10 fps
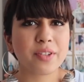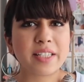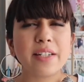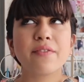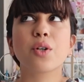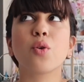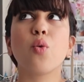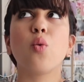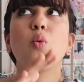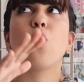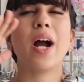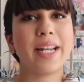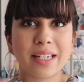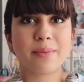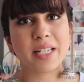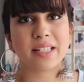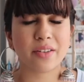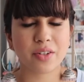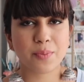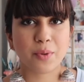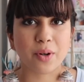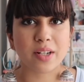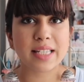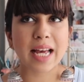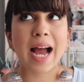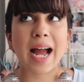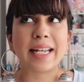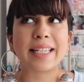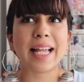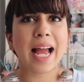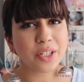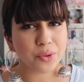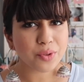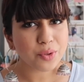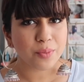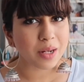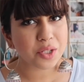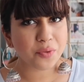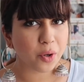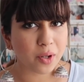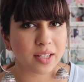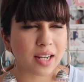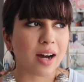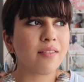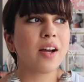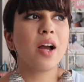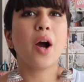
received quite an amazing response, and thank you so much for all the love.